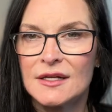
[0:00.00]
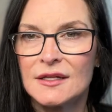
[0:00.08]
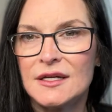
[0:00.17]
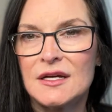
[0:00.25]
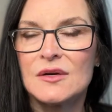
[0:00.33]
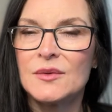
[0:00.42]

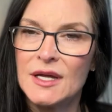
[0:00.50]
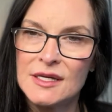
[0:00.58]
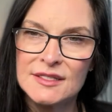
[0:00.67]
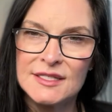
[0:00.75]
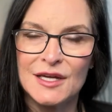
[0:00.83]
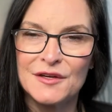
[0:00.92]
go in,
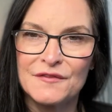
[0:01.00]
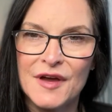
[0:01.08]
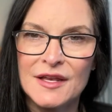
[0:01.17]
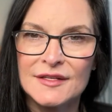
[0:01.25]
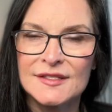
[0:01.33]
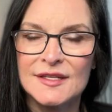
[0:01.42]
take your
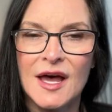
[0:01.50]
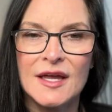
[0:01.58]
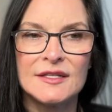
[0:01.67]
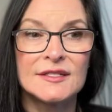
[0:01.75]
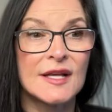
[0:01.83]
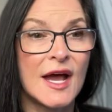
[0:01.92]
vital signs,